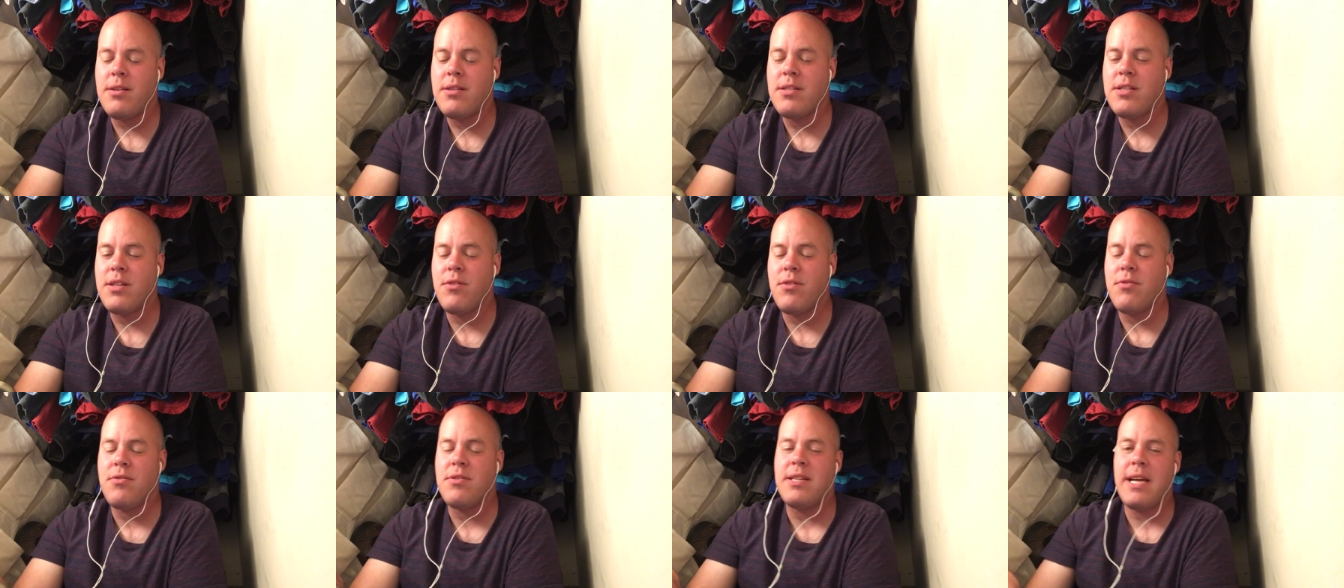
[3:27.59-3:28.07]

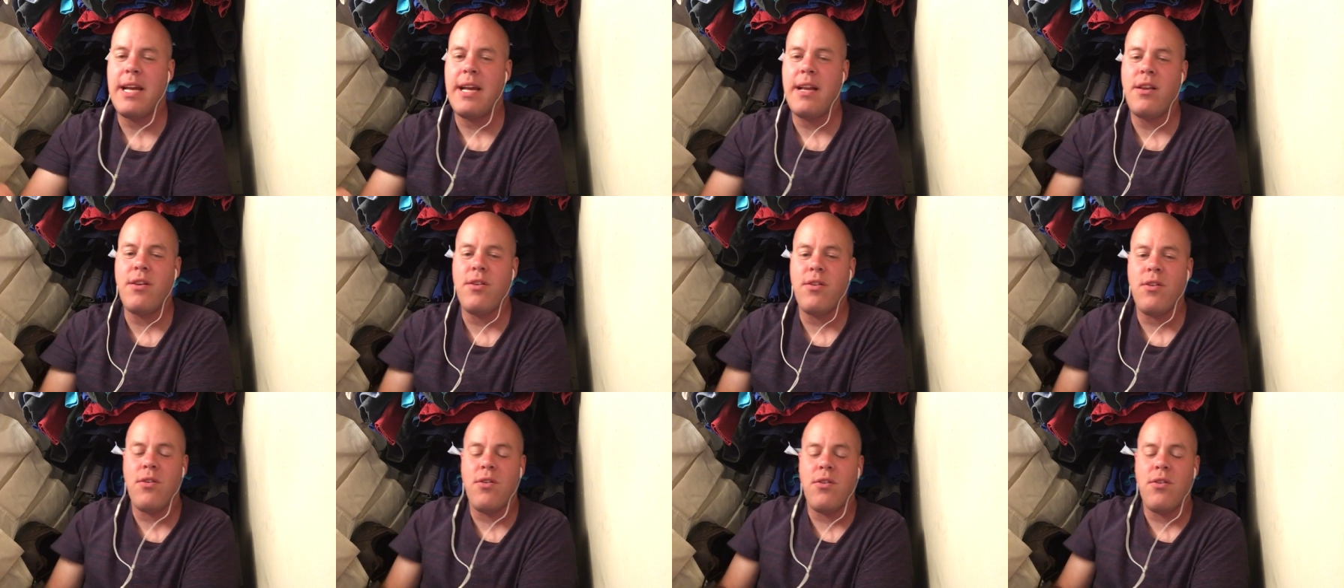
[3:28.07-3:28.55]
So
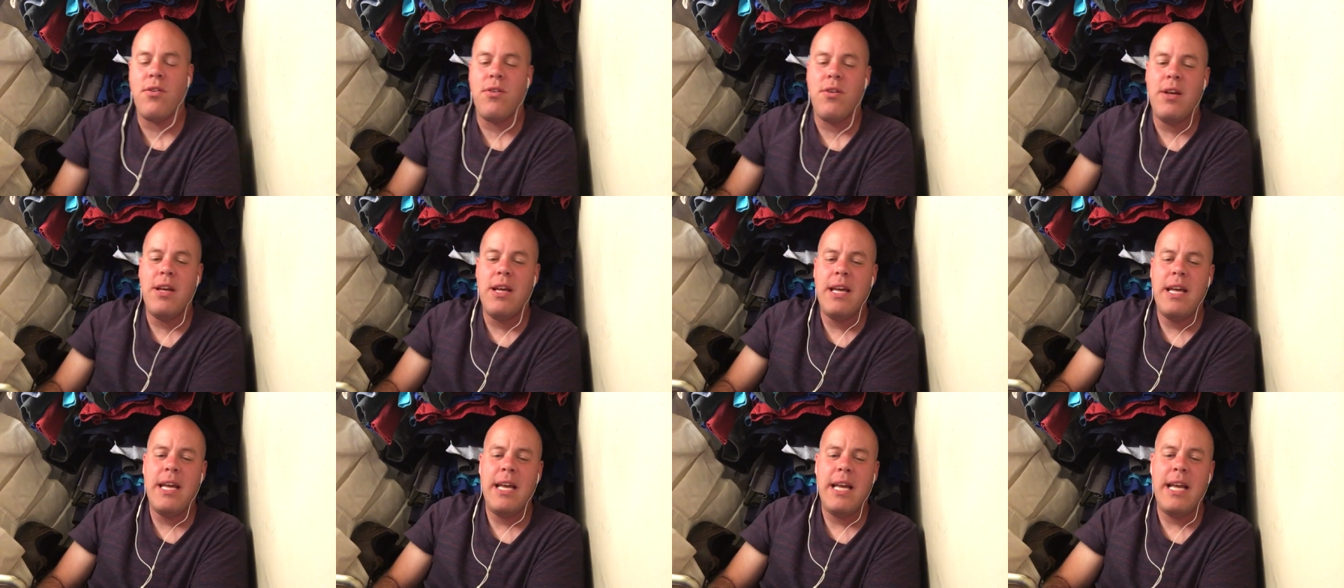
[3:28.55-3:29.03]
Daniel
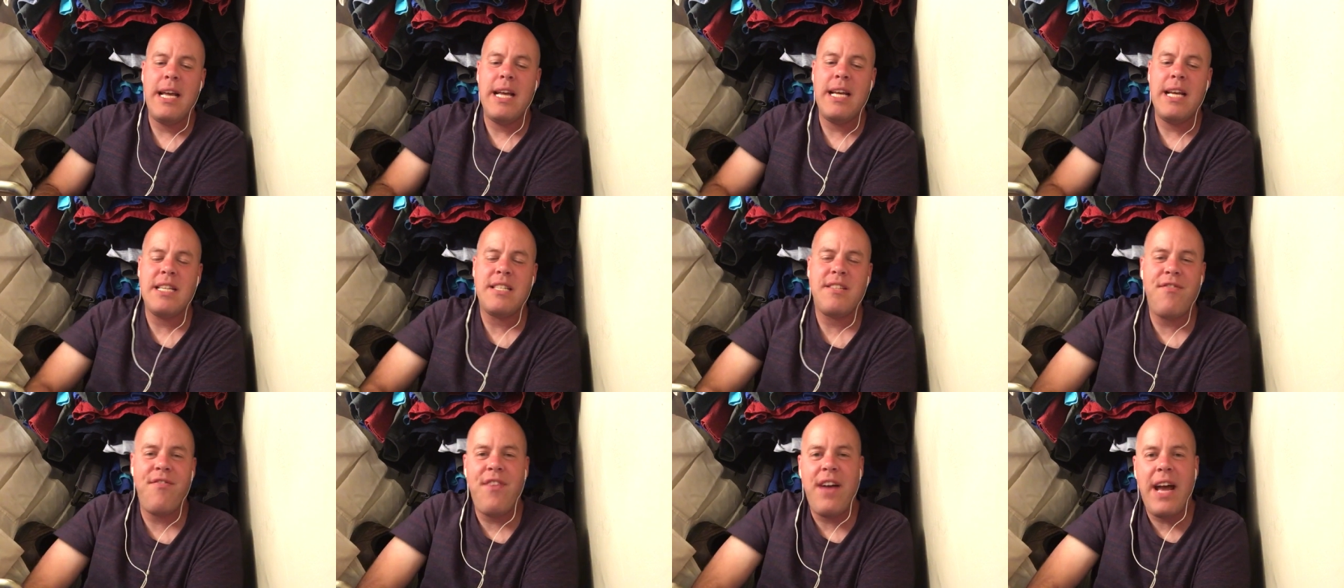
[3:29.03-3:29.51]

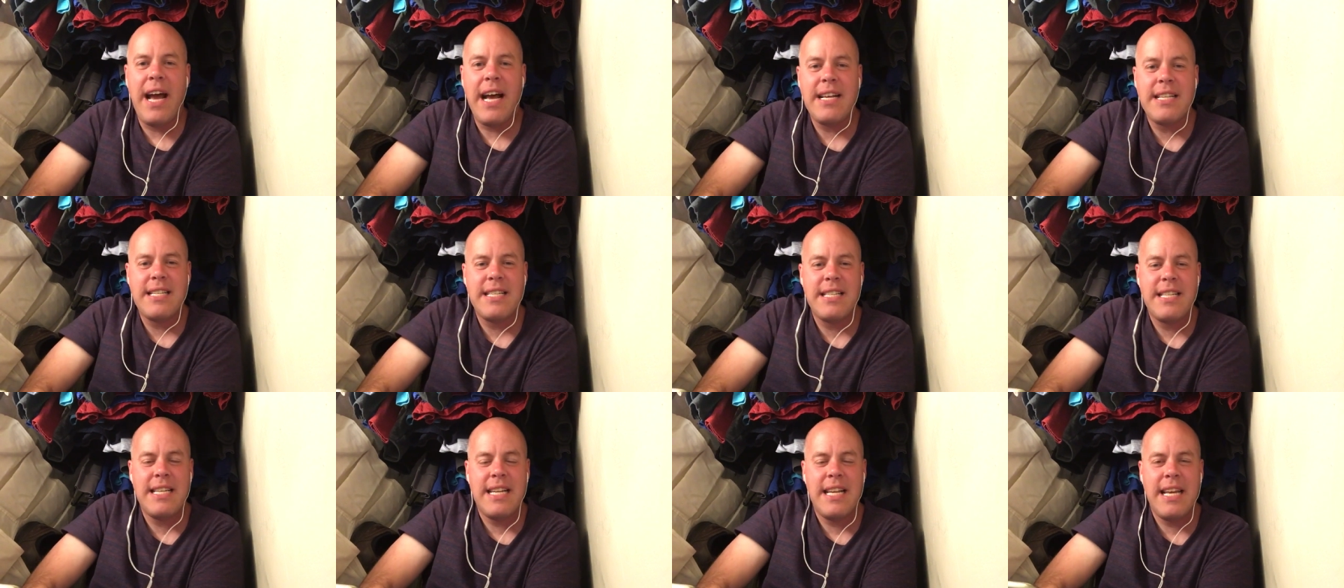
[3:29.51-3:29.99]
is
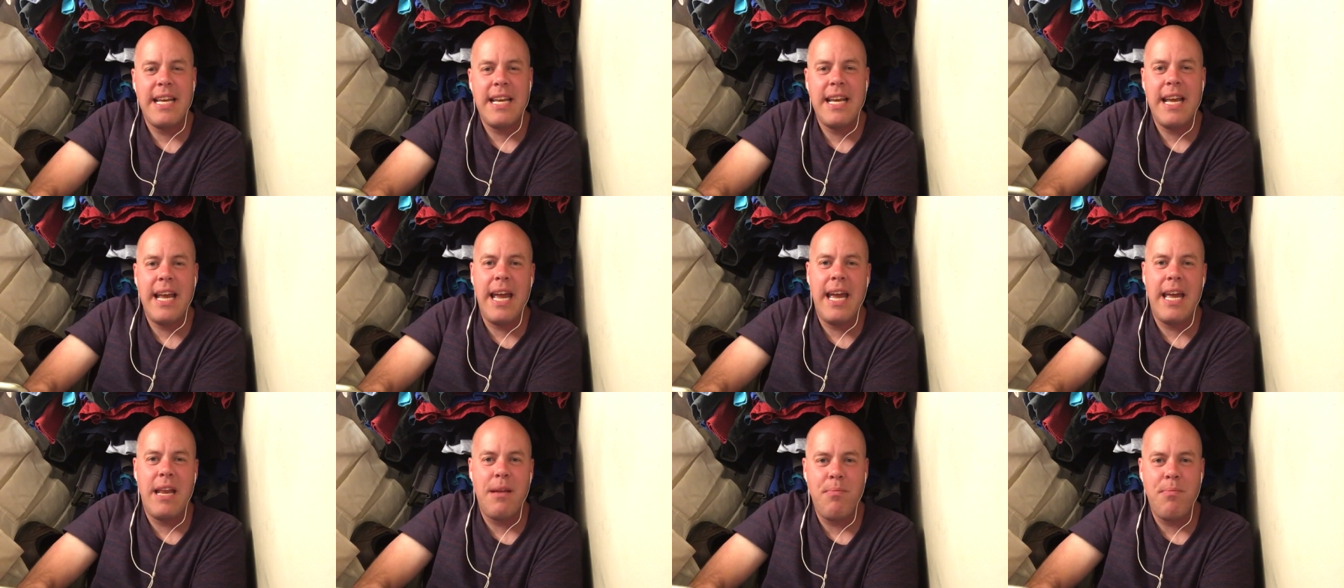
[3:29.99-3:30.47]
fasting
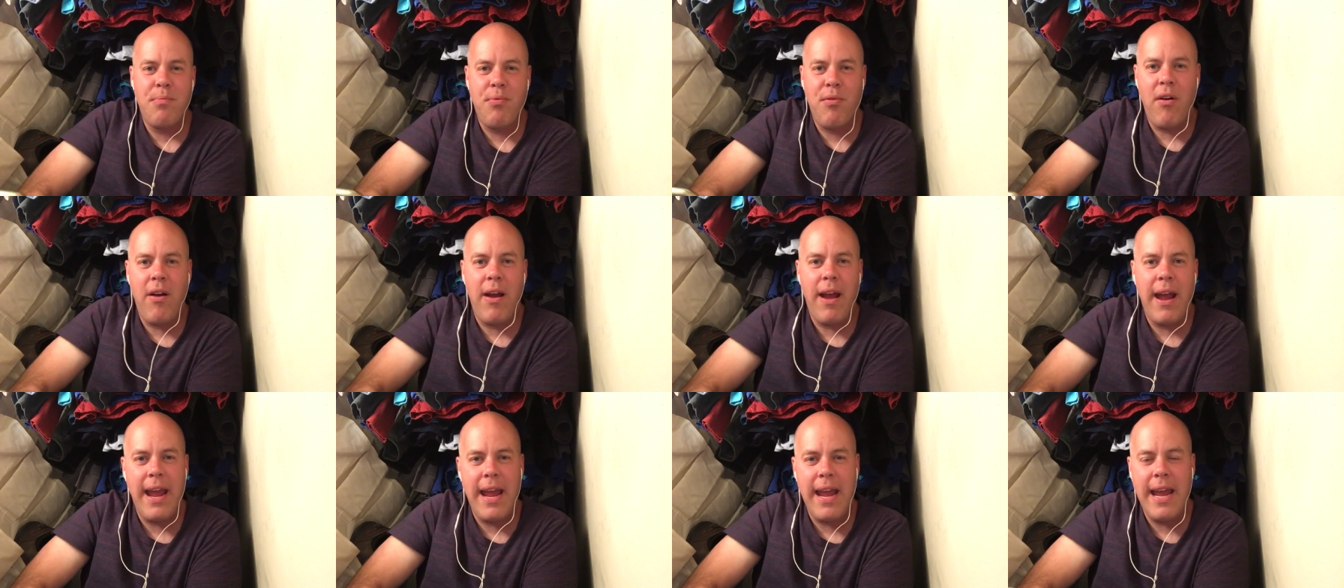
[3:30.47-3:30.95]
and
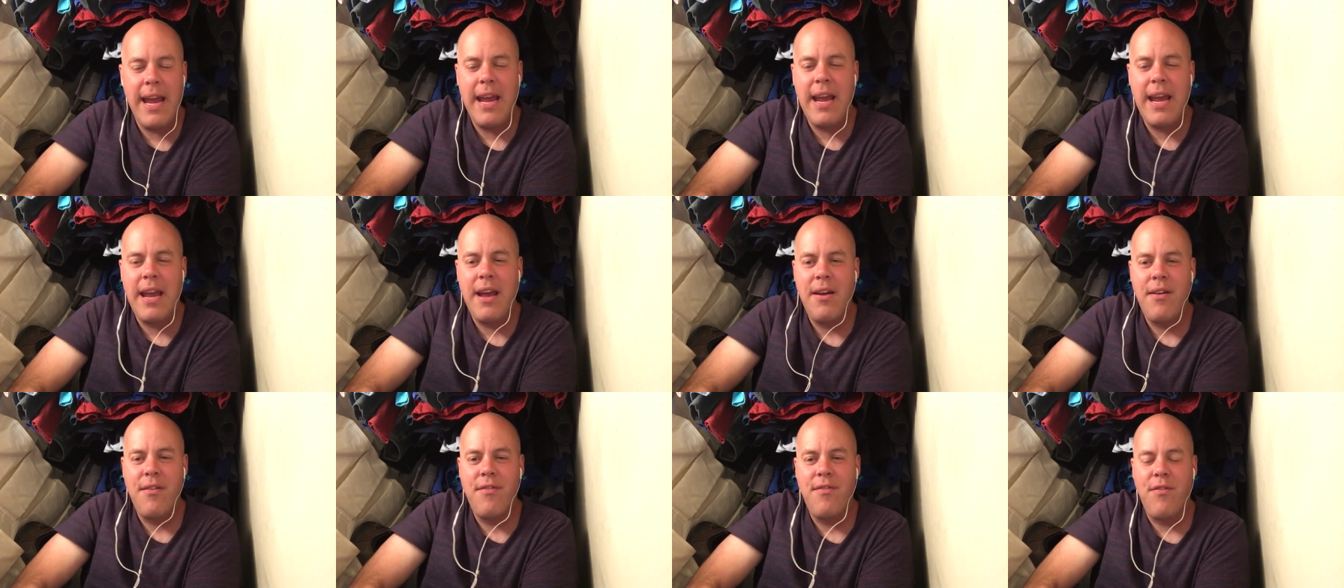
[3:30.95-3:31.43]

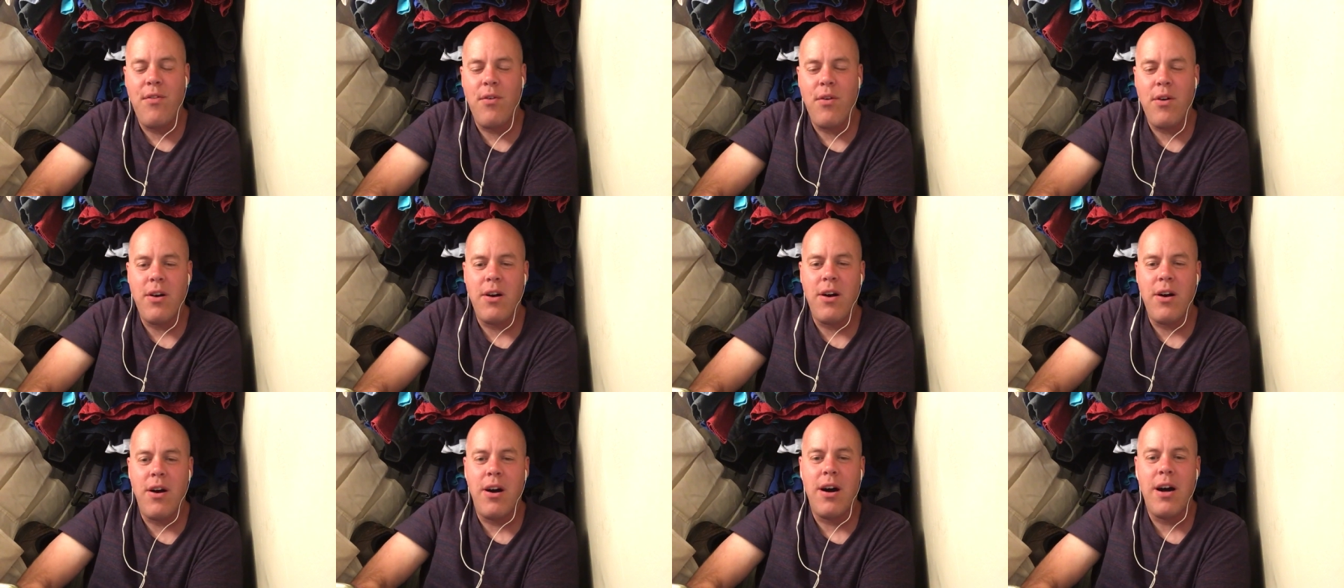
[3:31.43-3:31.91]
praying for
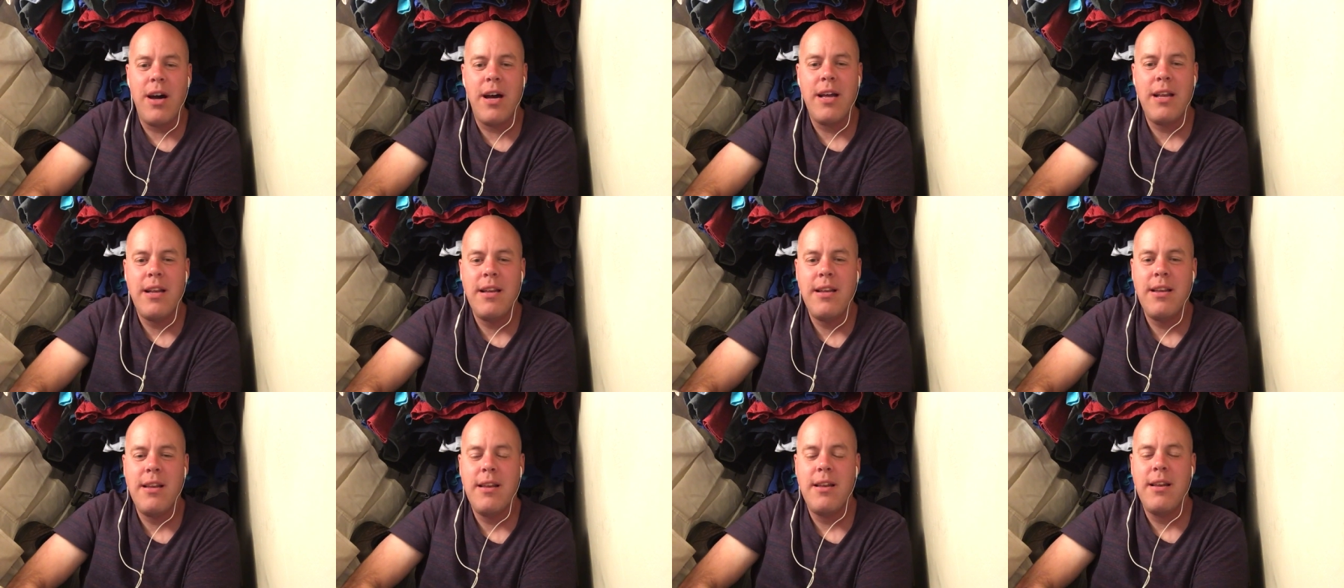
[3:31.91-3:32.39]
God.